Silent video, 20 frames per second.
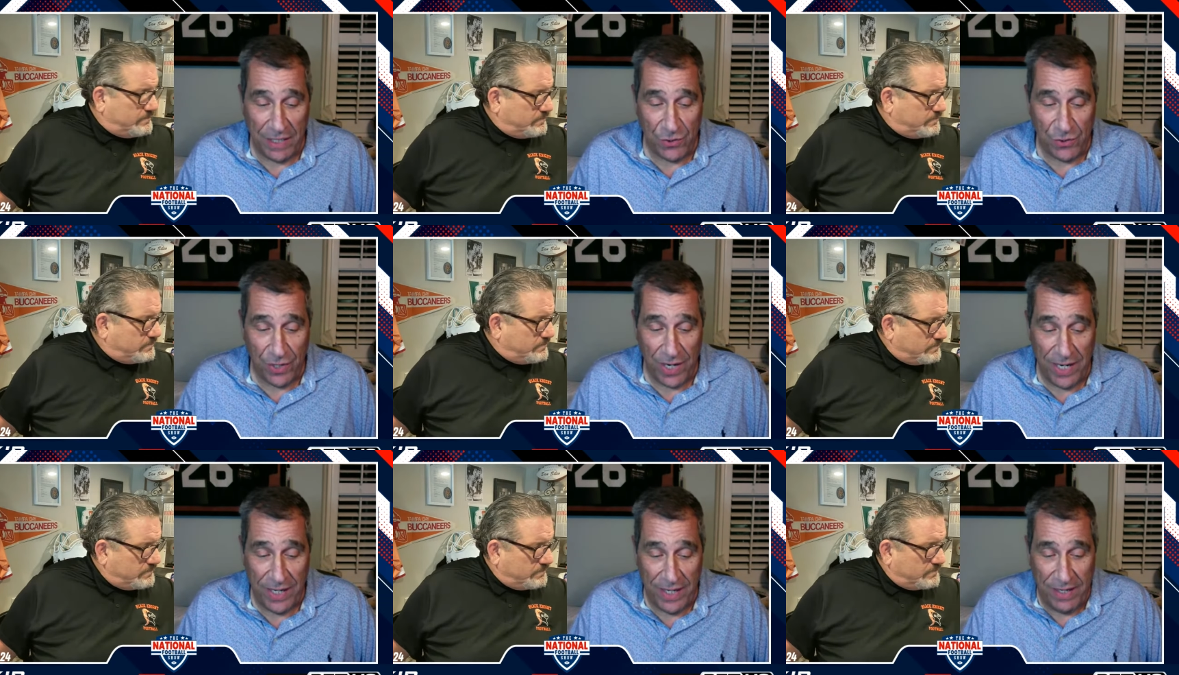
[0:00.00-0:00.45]

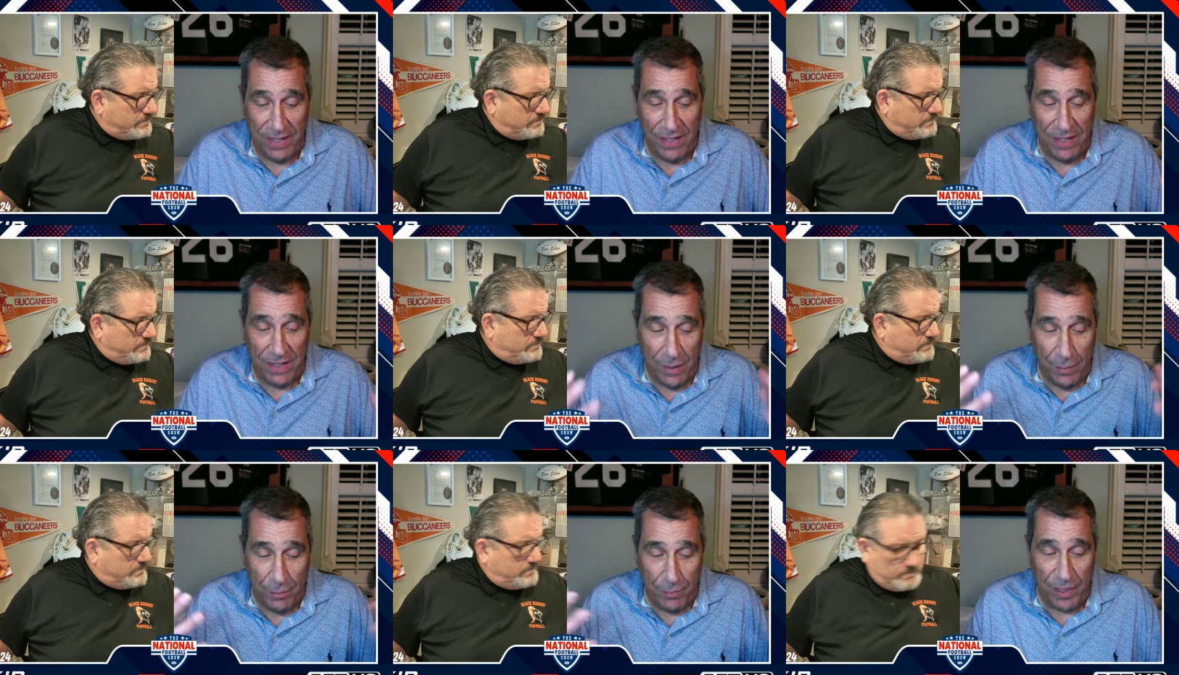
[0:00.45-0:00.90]
Speaker 1: try to
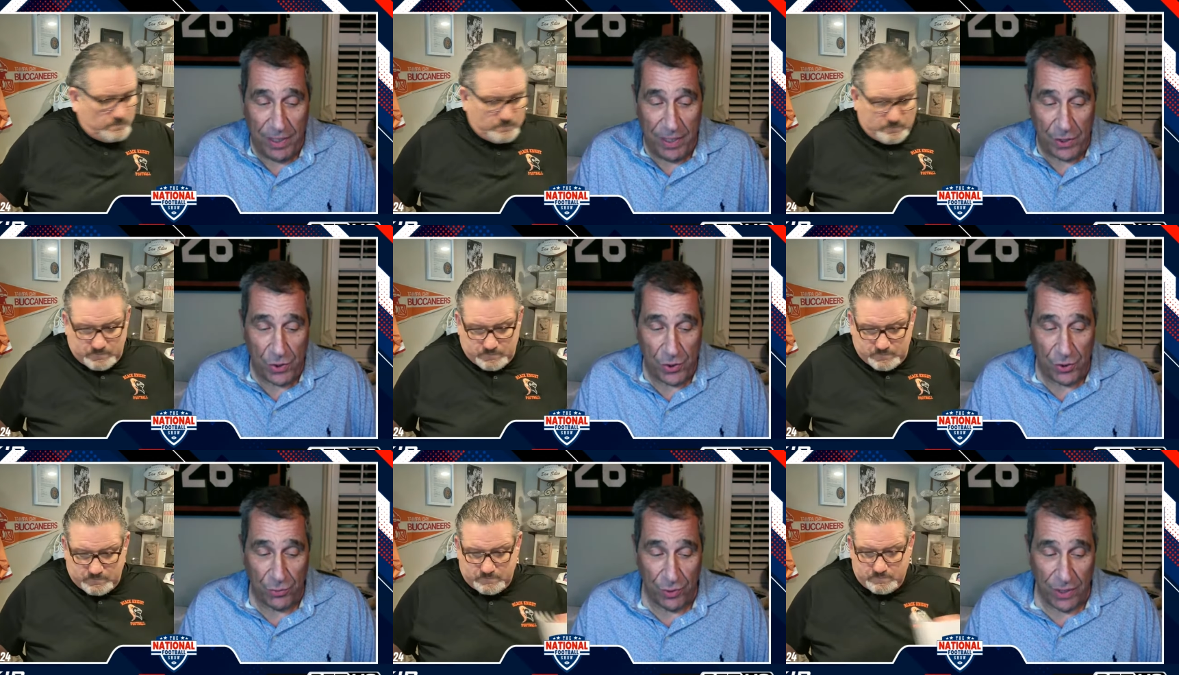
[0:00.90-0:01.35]

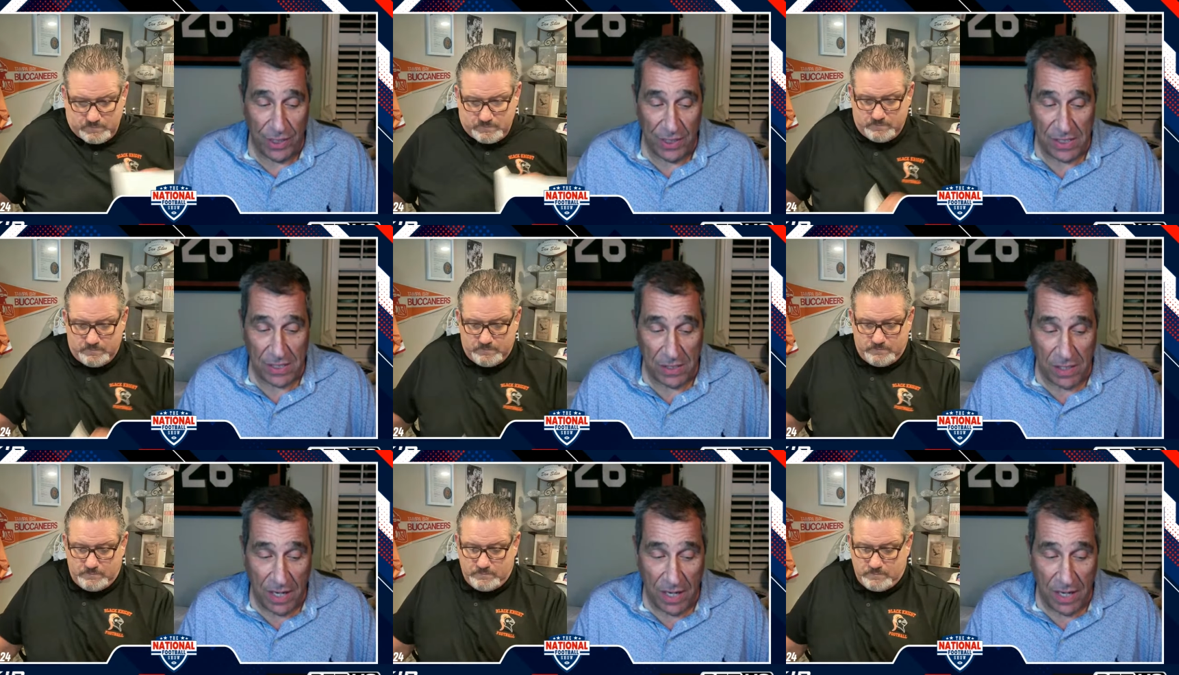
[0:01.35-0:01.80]
picture what
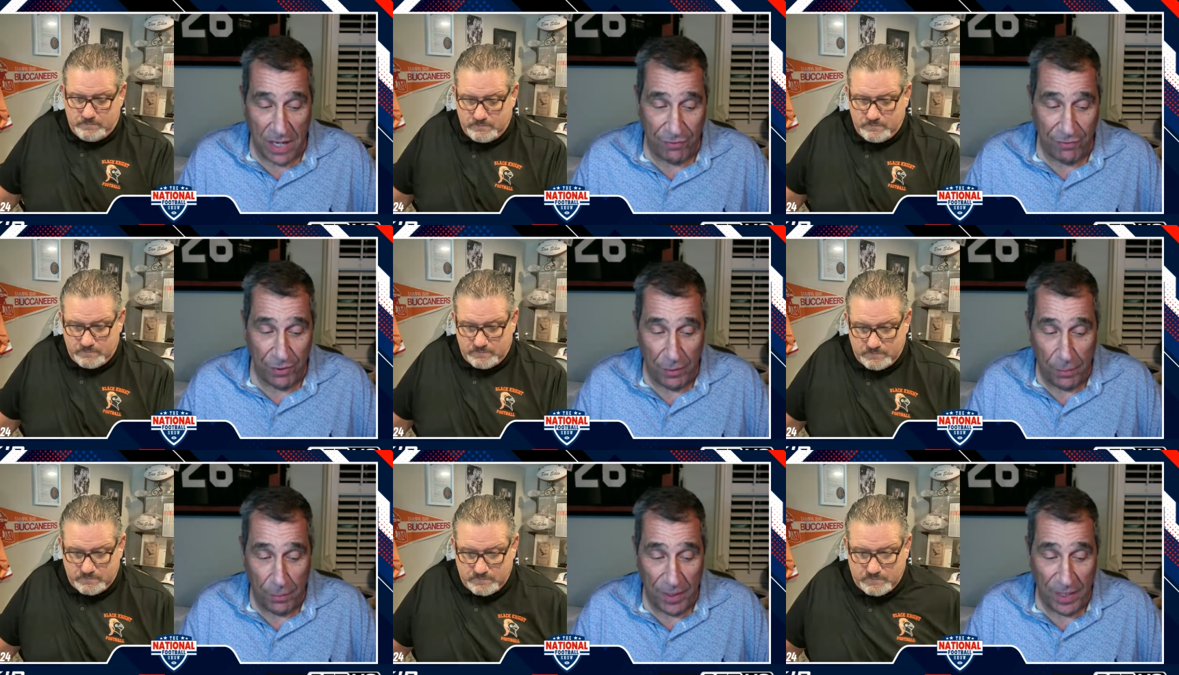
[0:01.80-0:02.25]
it's like
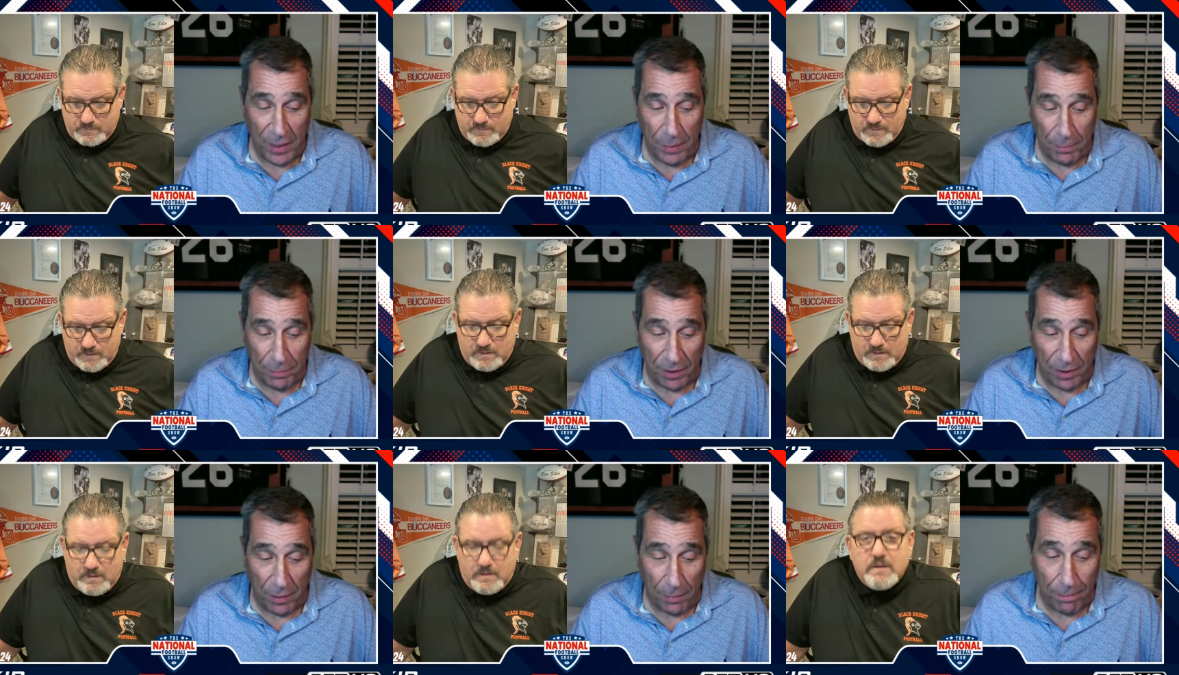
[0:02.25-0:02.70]
from the
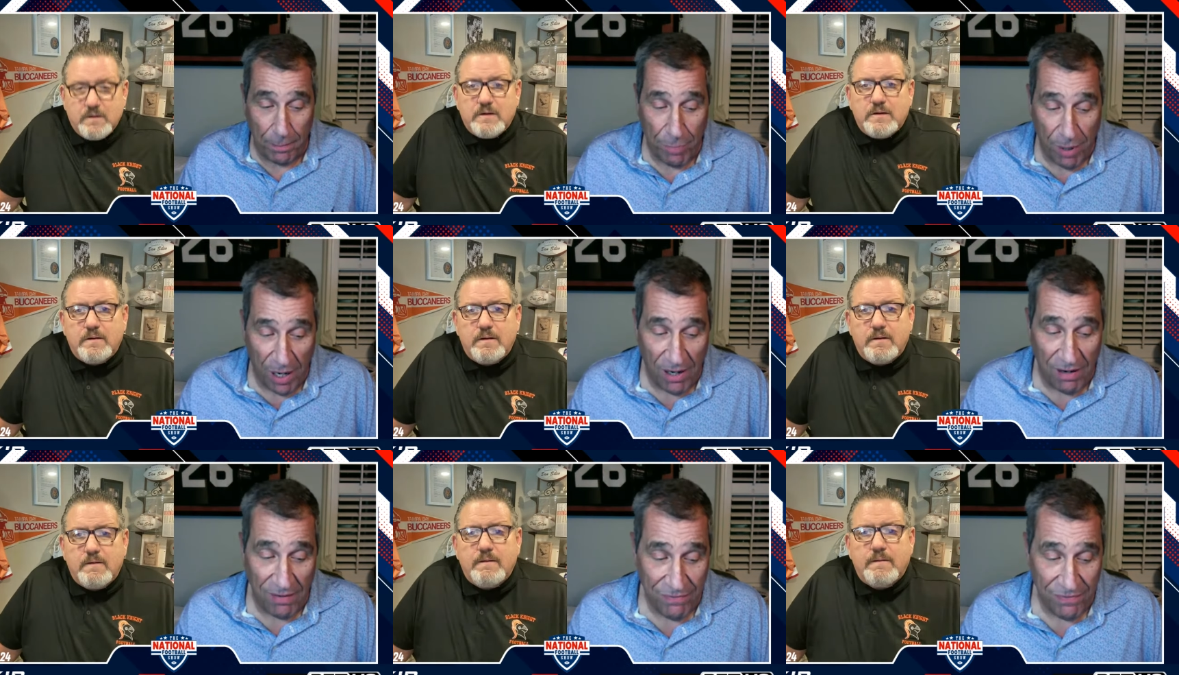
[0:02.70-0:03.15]
people
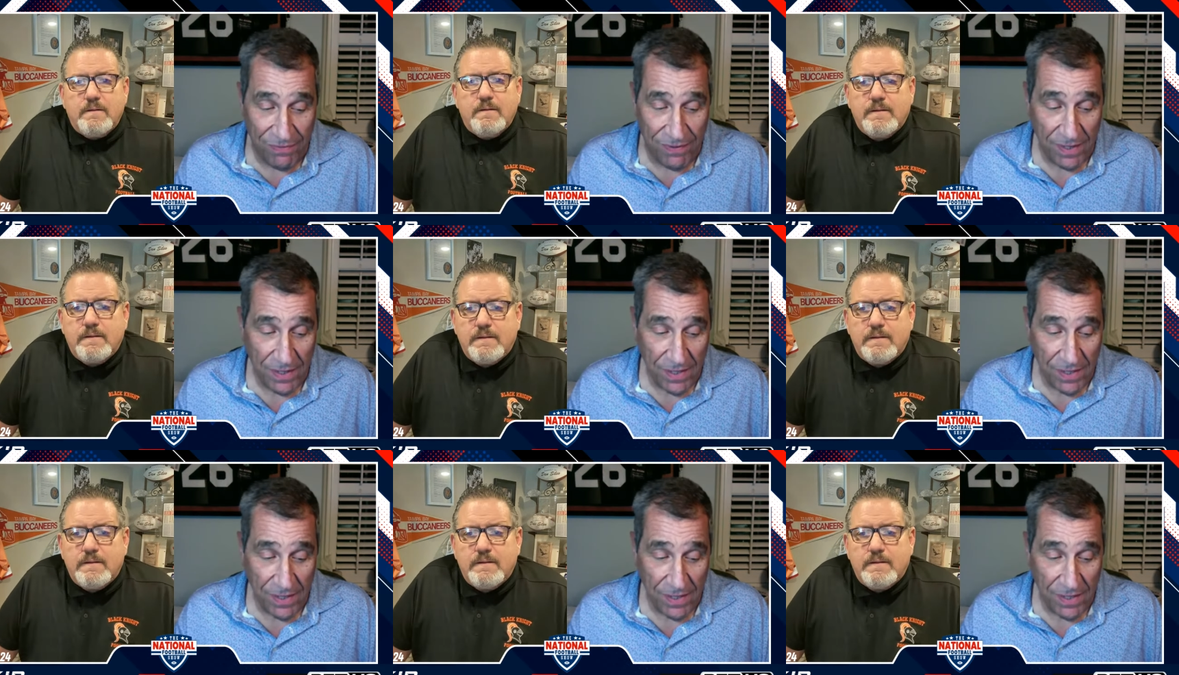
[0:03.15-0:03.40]
above